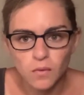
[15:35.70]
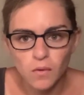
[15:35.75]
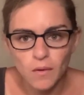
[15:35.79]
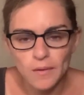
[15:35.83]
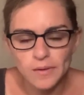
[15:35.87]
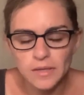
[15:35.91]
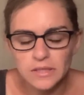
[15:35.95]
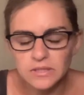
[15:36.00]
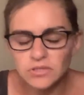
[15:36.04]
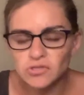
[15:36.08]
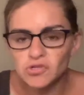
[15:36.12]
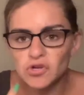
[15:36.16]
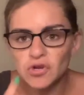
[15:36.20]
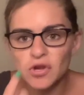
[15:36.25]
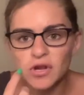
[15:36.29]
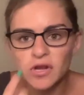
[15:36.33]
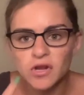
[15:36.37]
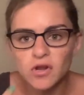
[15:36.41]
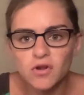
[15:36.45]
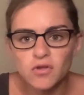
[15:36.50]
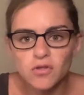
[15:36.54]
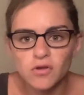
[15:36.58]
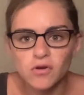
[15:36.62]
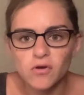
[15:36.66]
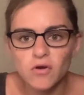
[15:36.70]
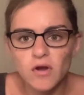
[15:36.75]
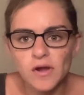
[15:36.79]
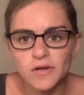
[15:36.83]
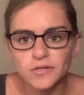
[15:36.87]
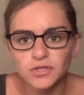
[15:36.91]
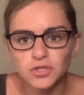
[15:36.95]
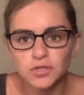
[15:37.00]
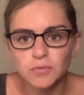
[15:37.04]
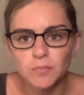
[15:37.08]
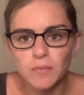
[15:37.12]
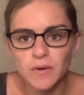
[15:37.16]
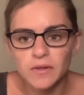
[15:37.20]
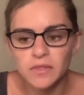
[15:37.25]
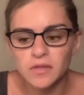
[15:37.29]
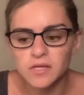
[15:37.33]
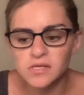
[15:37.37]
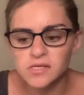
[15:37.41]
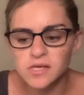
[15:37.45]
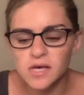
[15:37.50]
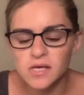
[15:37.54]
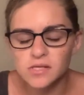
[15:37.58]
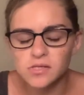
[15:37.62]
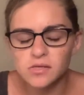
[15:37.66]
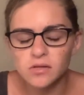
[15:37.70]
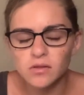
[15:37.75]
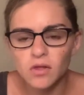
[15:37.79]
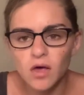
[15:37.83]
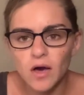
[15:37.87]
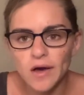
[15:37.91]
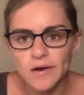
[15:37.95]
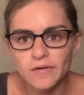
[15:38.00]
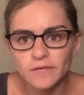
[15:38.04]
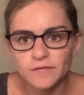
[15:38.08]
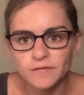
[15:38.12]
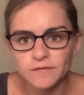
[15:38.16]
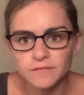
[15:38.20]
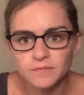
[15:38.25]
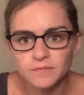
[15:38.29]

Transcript: I know you can hear the crunch, but this has a lot of,